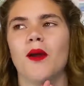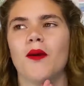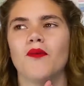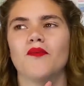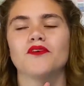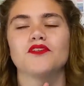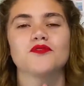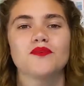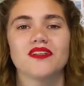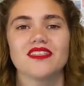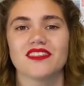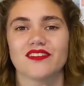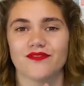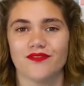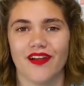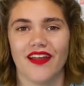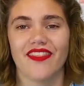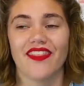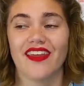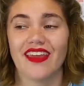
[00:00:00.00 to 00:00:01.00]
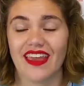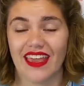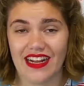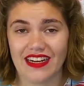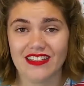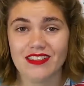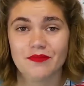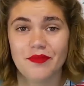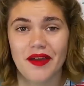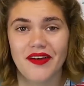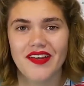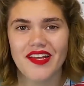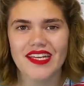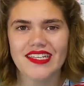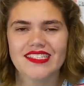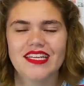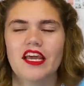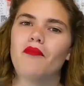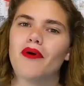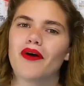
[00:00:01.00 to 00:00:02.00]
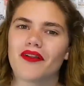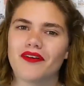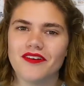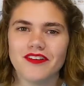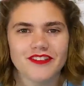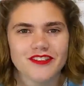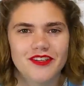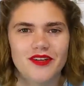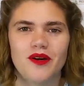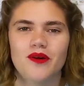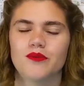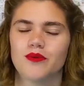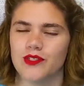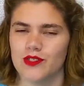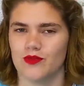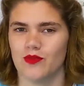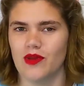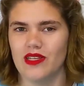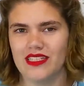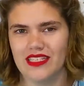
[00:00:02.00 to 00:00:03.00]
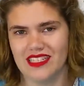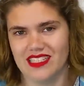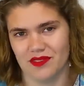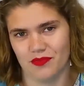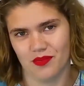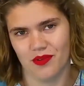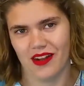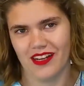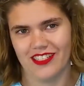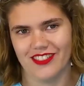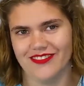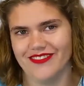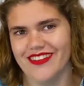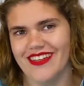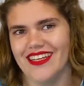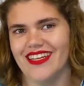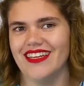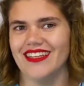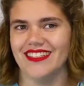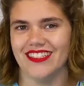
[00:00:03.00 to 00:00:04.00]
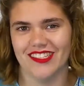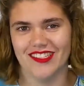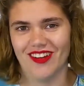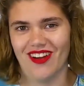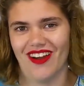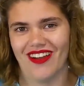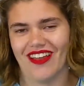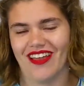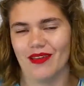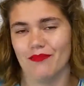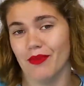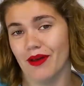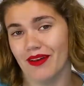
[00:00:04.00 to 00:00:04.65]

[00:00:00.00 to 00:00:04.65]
which was a friend that cared about it, but also was willing to pressure it into talking